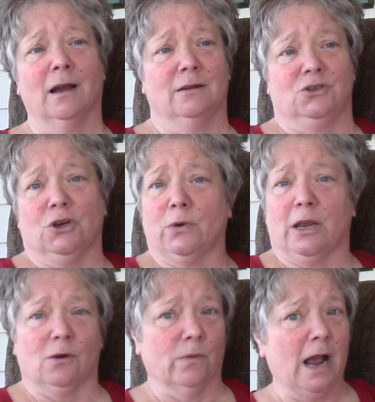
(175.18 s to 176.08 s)

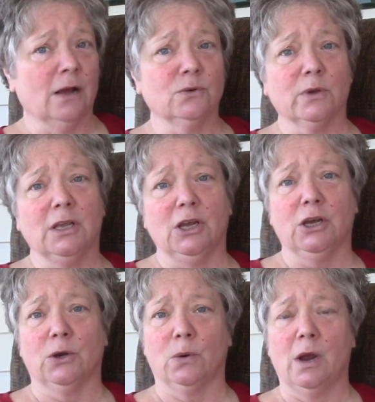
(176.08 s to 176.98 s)
joking around with
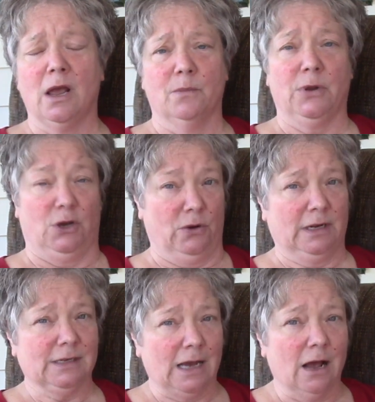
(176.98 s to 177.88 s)
you, but you
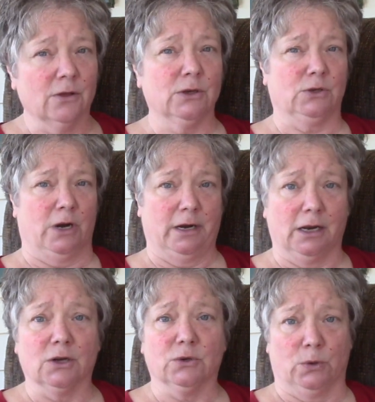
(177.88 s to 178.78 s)
can tell they're trying to
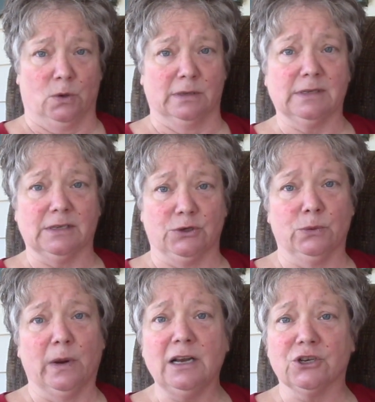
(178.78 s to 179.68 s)
control the
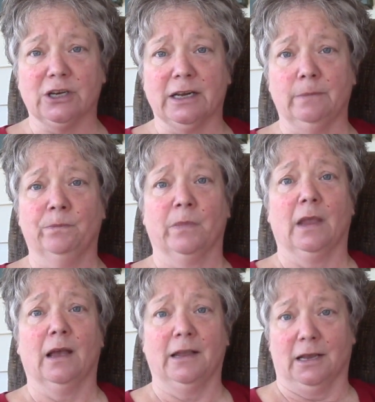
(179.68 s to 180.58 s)
situation
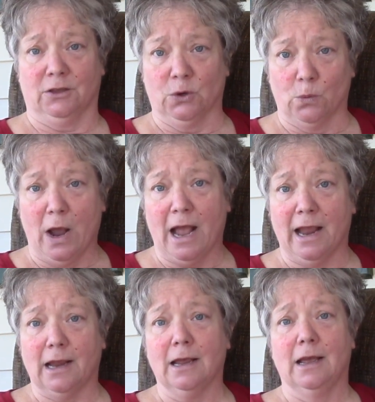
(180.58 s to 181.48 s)
and get their way